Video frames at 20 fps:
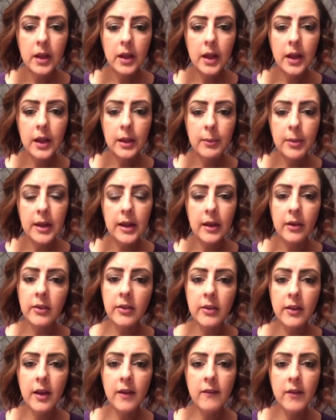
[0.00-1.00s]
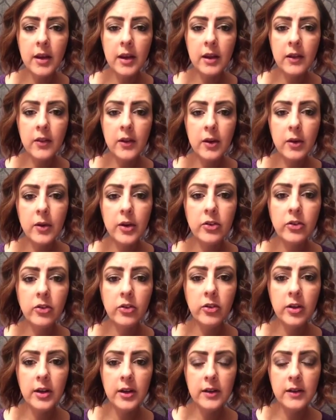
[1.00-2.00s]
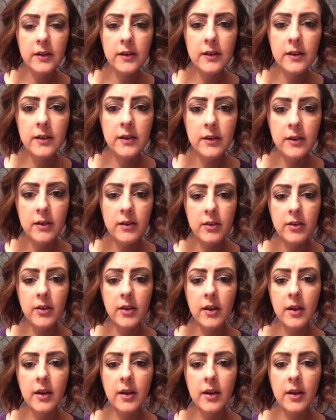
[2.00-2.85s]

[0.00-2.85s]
Anybody else have any other questions?